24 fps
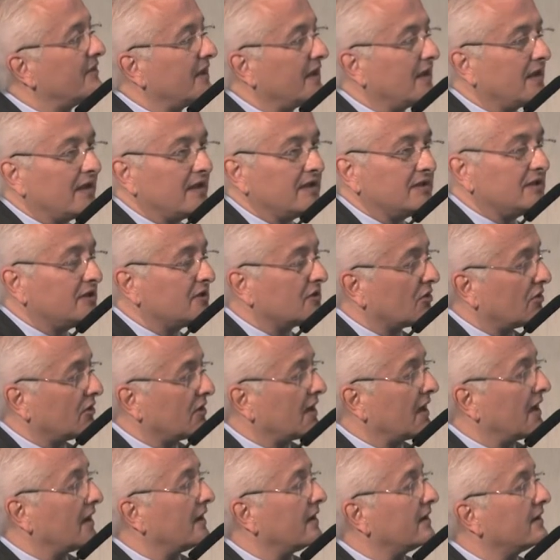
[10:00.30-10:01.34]
the
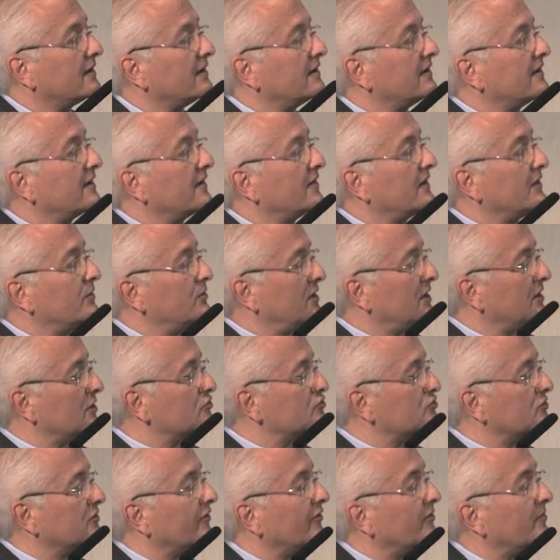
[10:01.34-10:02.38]
editorial in the New England
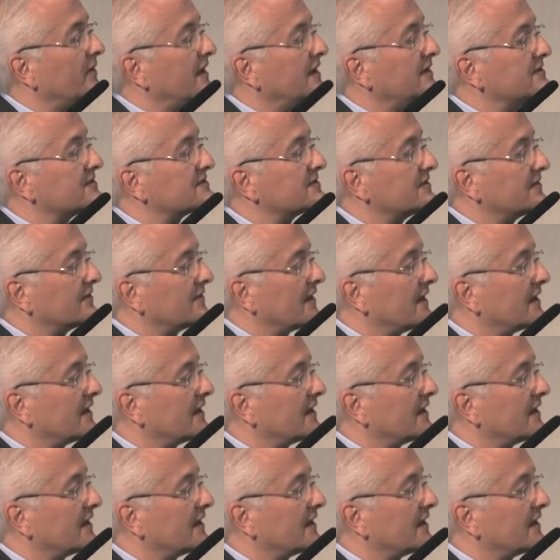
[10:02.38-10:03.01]
Journal of Medicine